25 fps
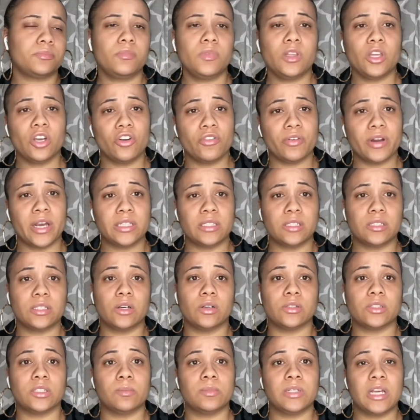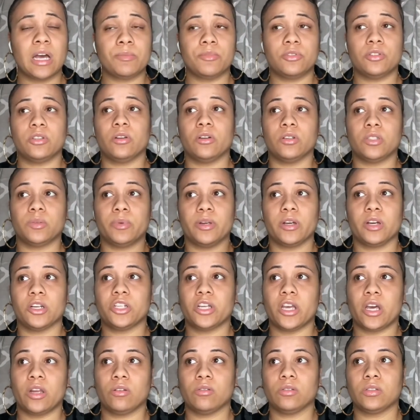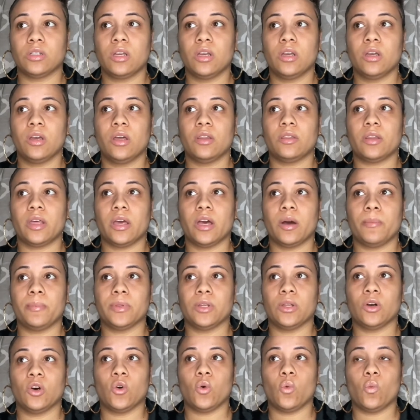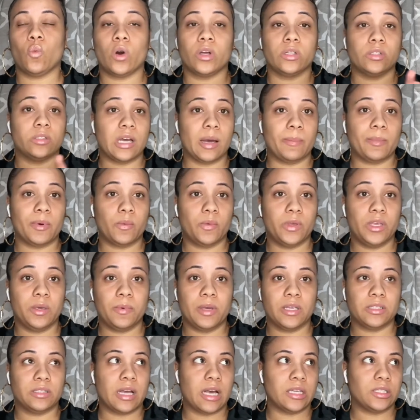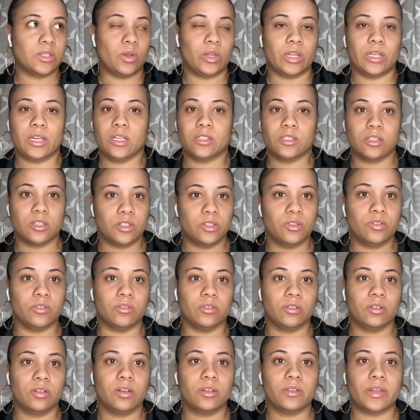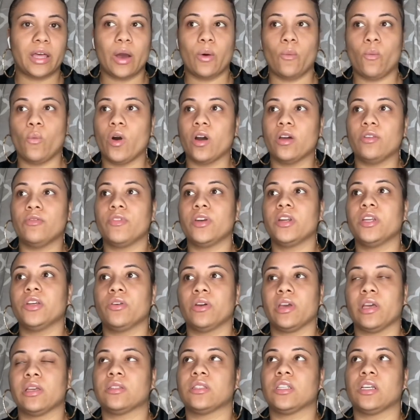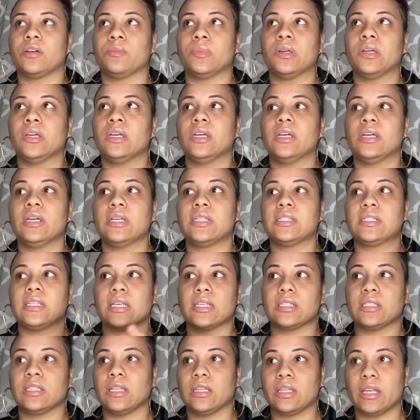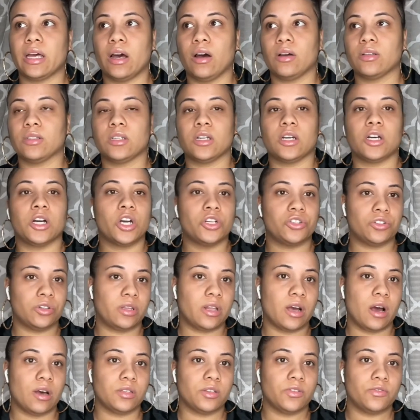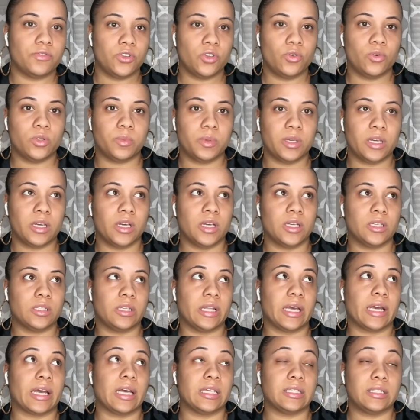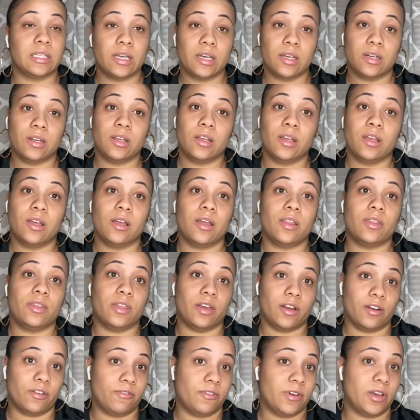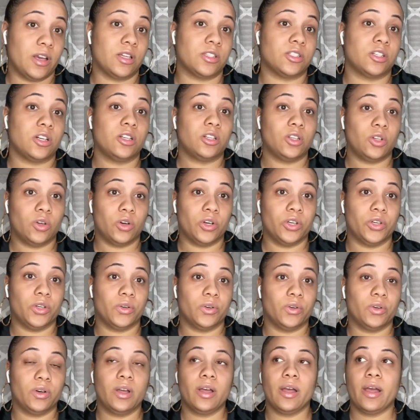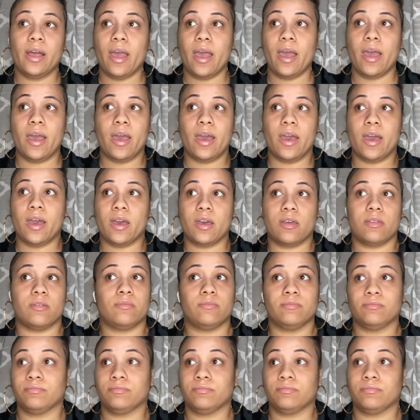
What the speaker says: crazy. So sometimes you see those bigger channels, they upload one time a week because that's all they need to do. That one video gets them 60,000, 100,000 views because, like I said, their fans are loyal and